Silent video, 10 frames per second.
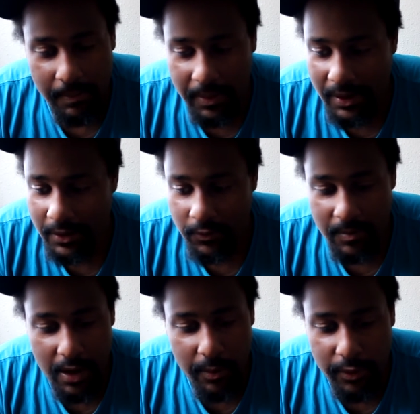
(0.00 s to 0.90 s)
but
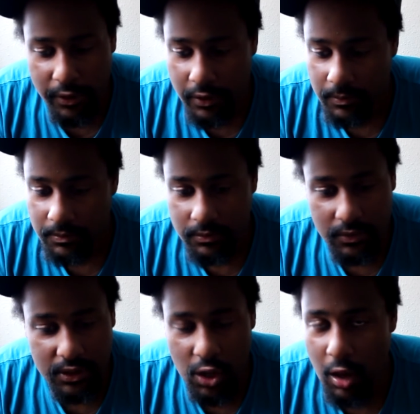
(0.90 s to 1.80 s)
remember,
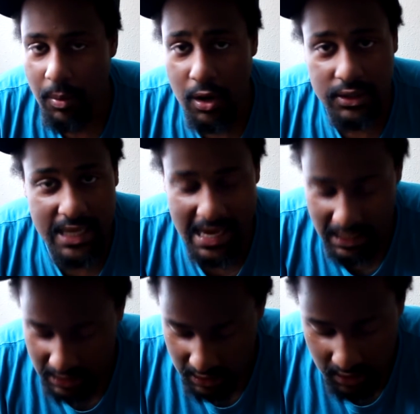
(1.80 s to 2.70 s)
it's all part of
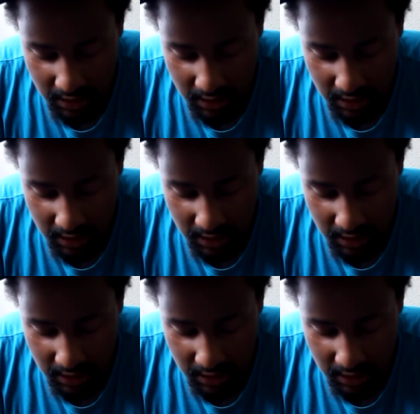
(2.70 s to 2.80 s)
skating.